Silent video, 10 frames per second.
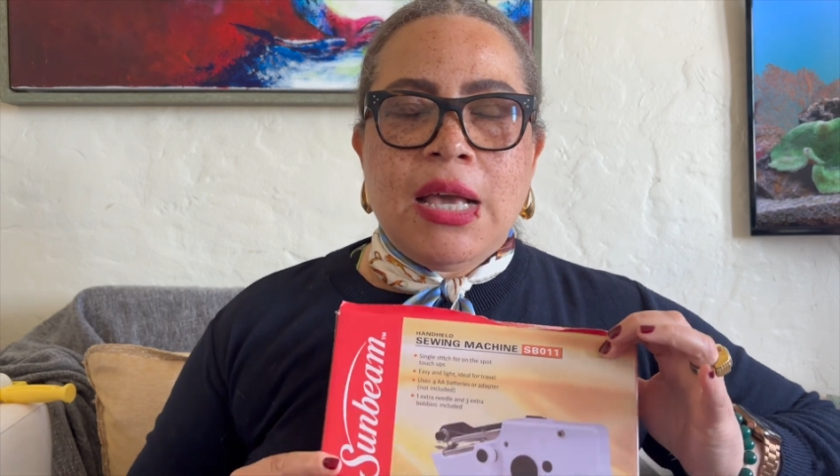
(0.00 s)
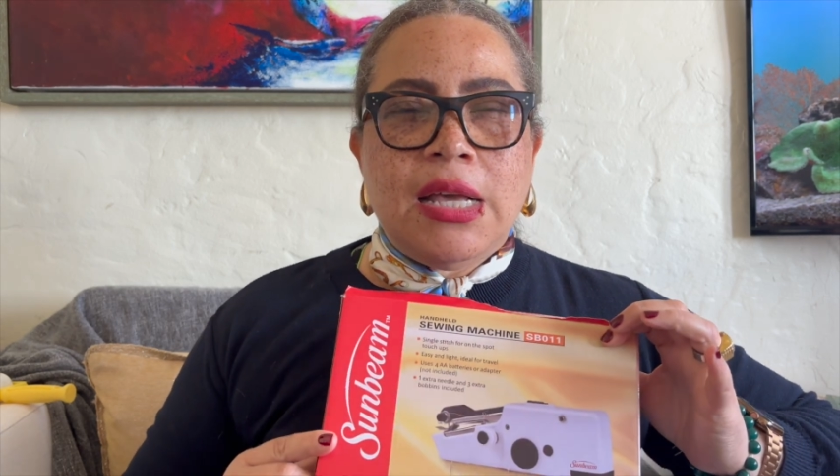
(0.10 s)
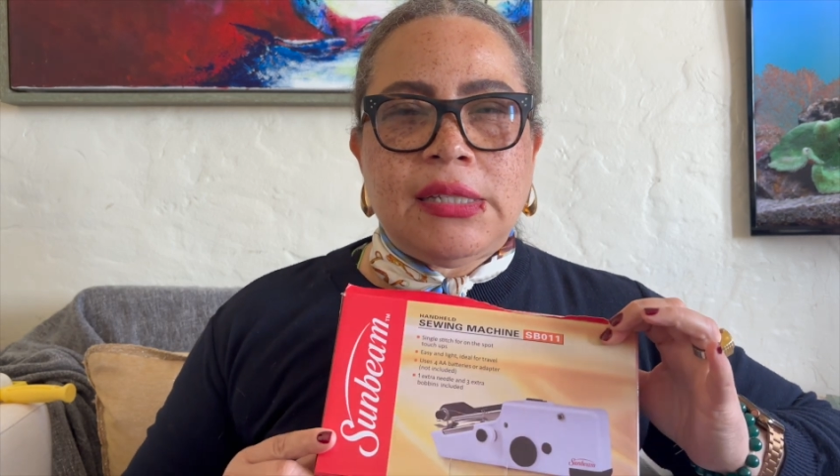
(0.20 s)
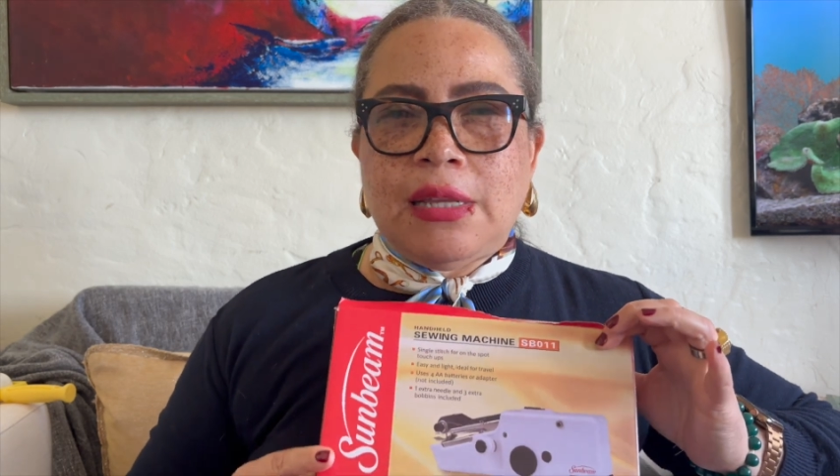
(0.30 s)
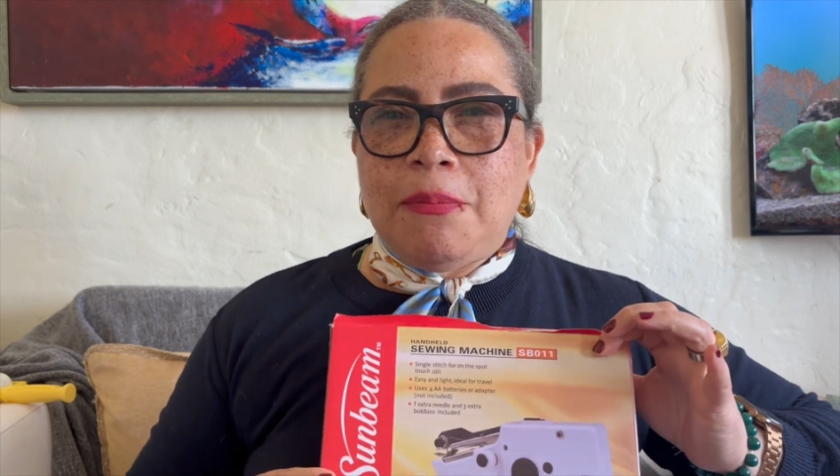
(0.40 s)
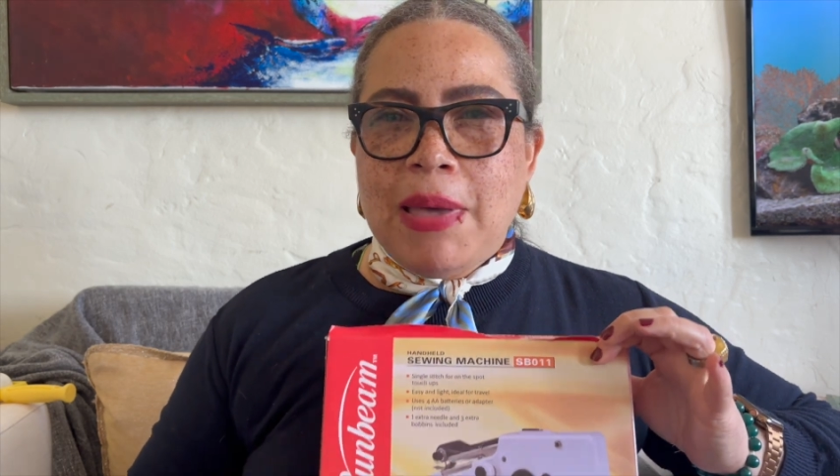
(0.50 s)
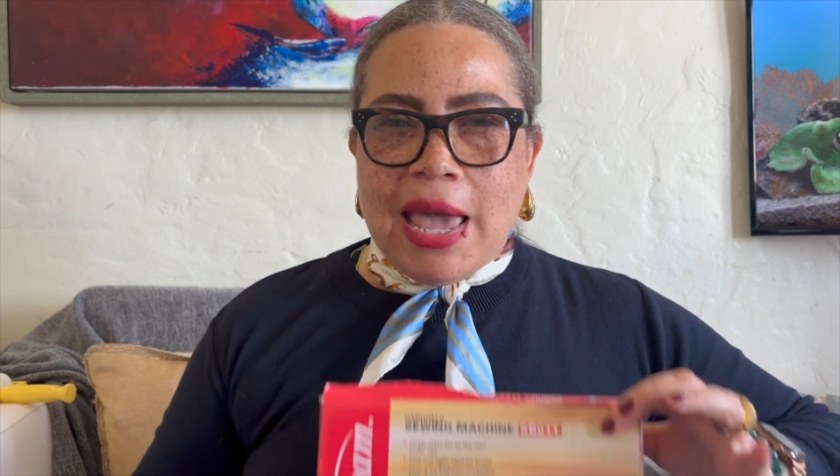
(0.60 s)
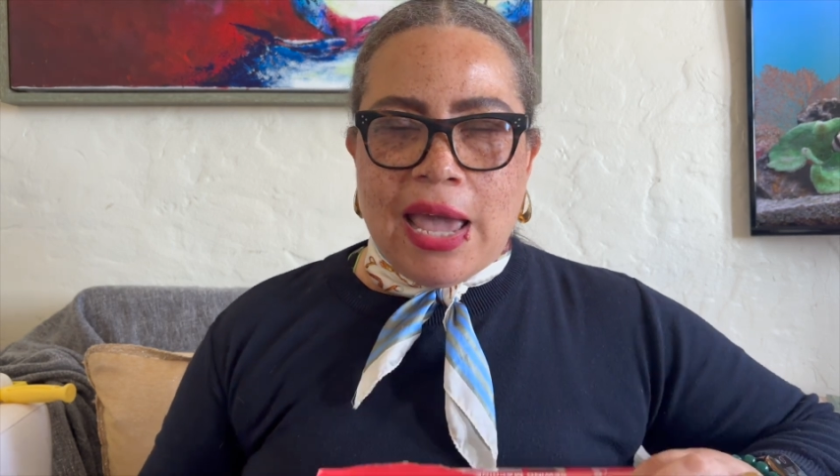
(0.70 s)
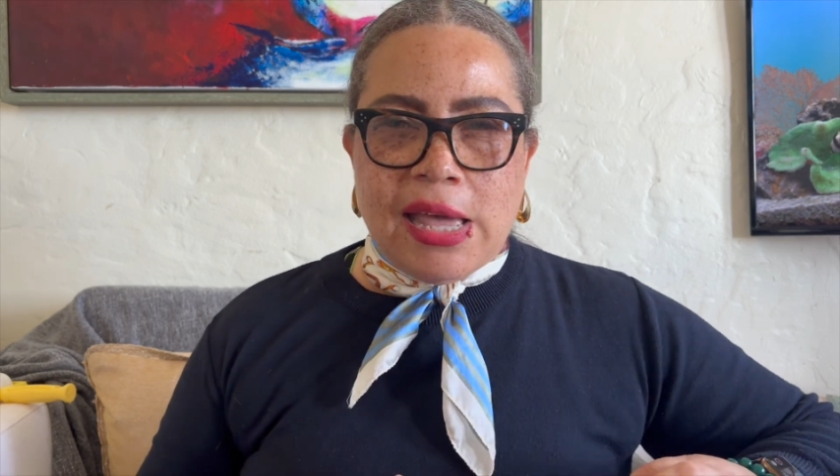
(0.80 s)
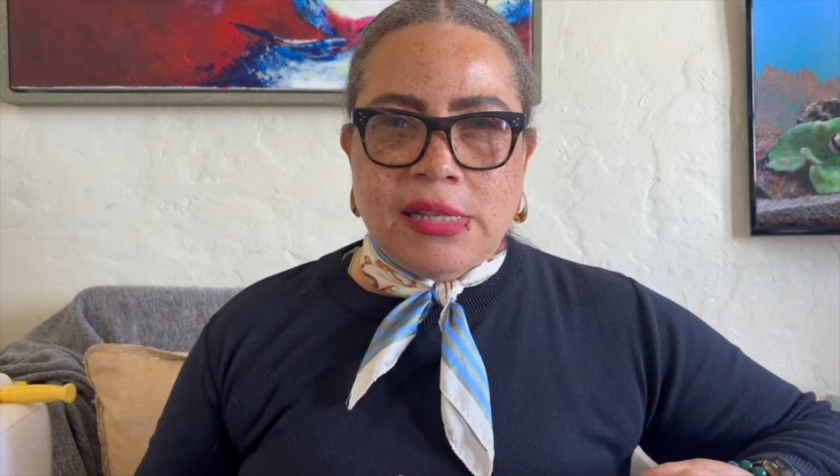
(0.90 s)
some
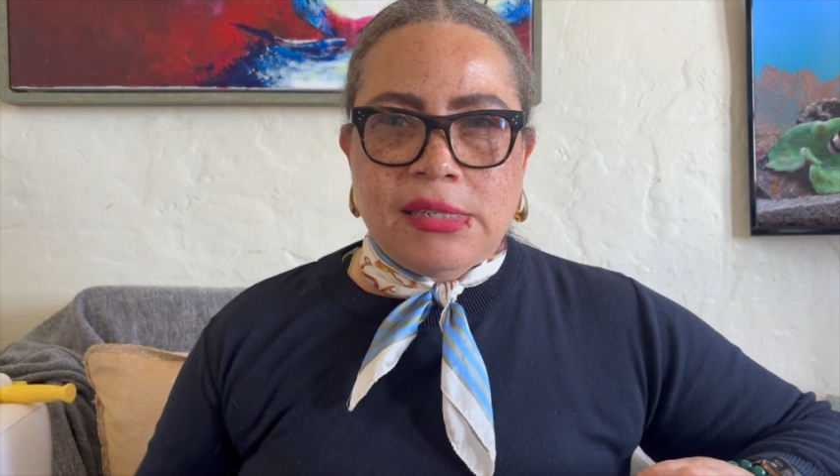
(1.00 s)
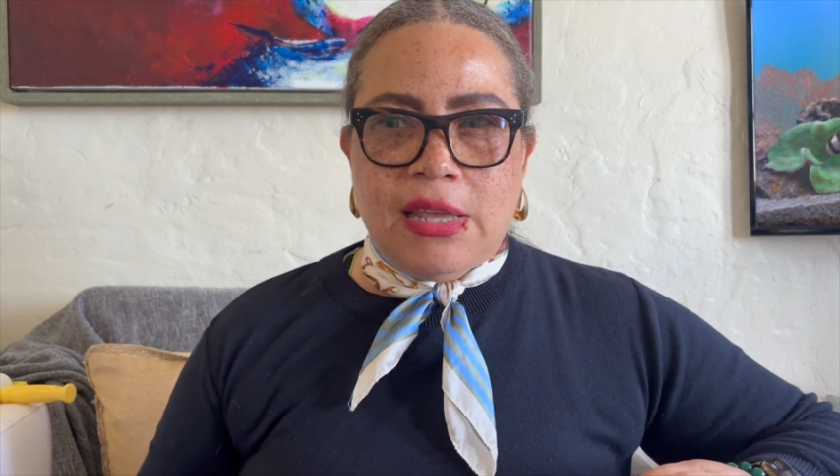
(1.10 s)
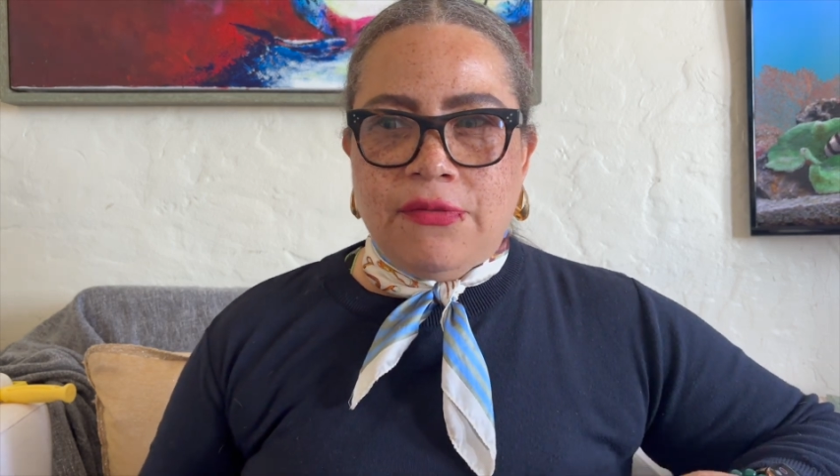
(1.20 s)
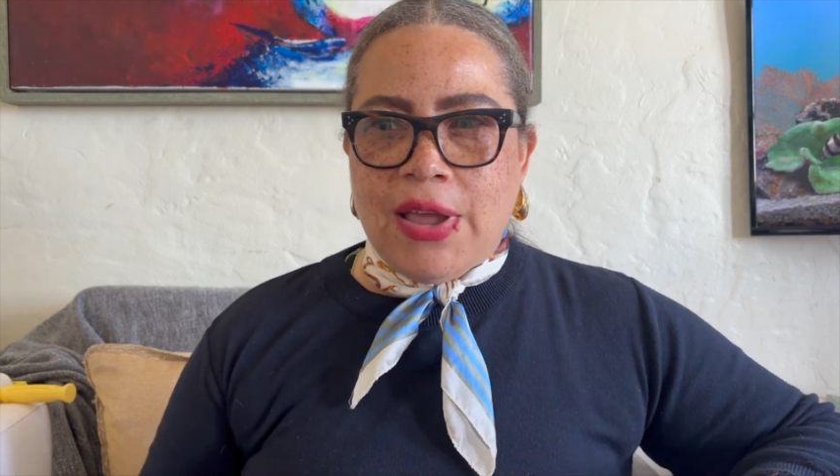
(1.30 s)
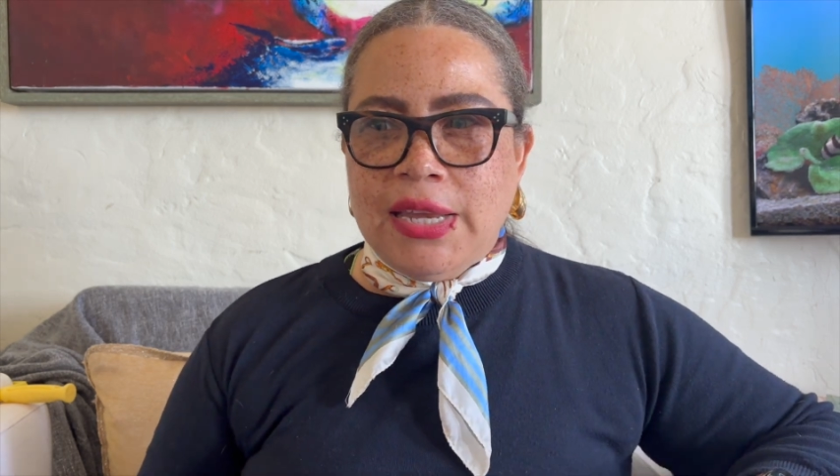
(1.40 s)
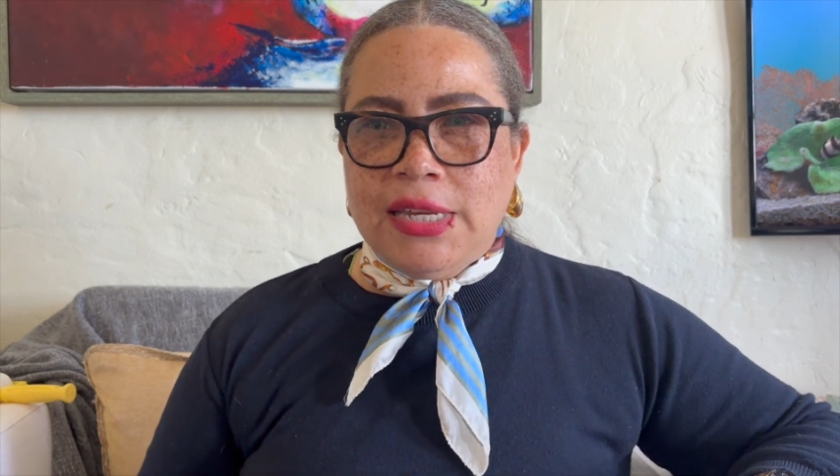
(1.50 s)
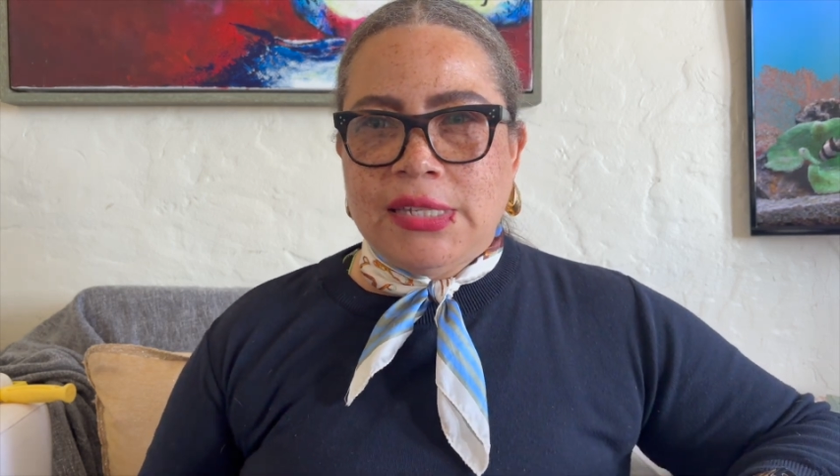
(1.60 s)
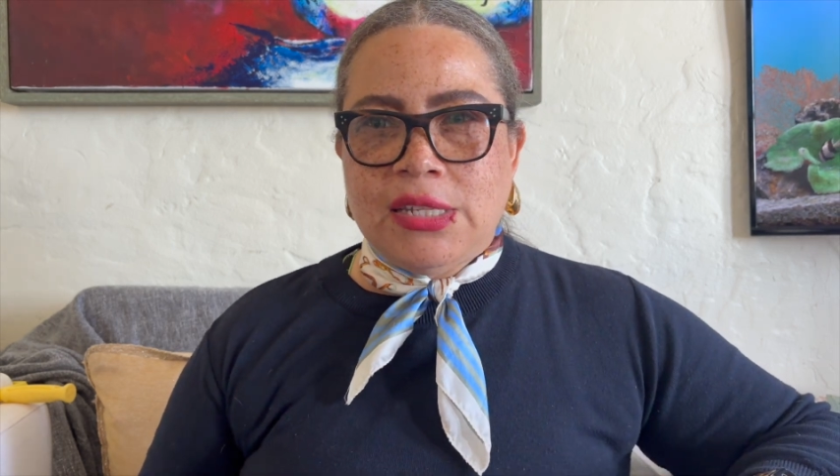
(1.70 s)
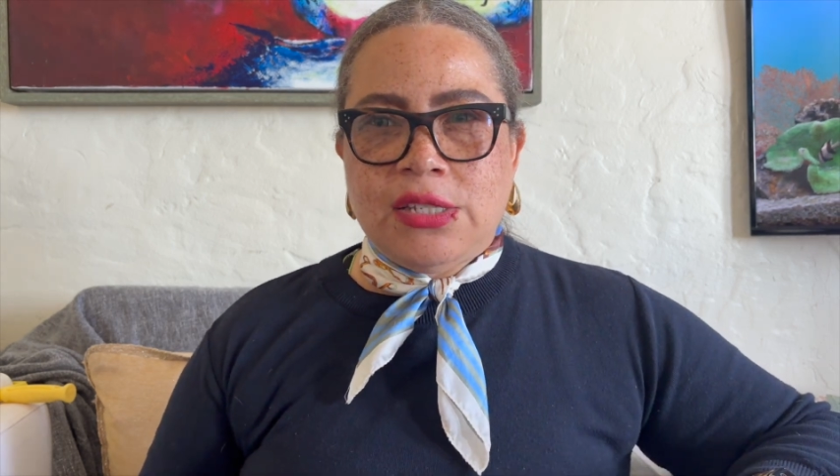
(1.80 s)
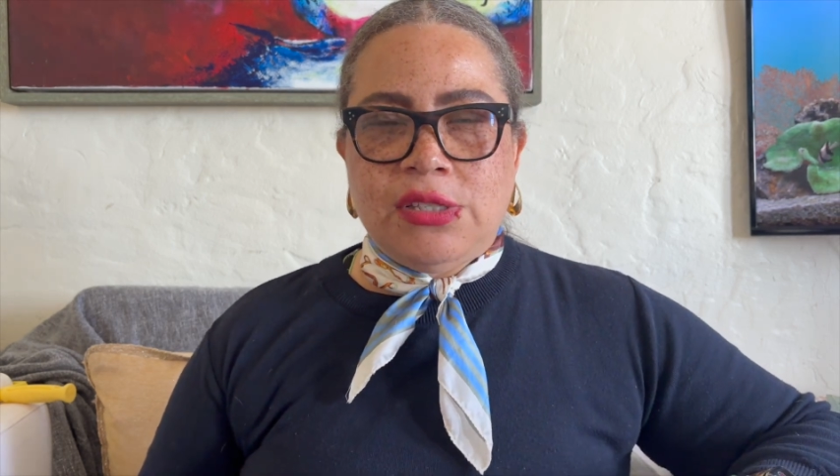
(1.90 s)
pants, if I need
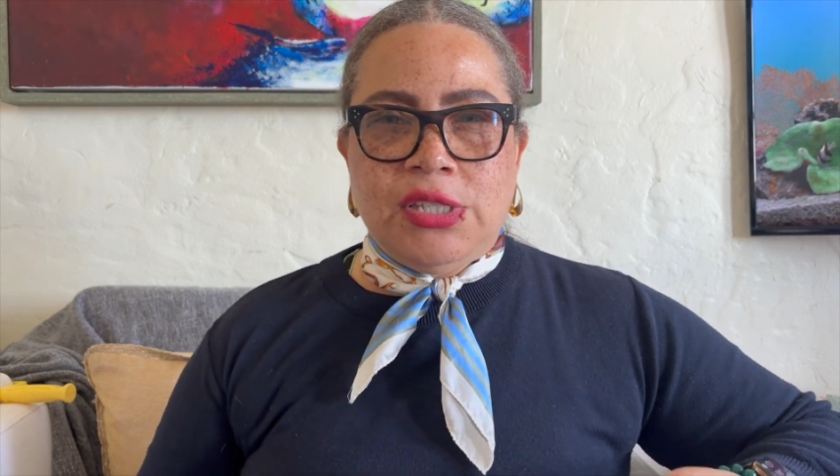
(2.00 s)
to,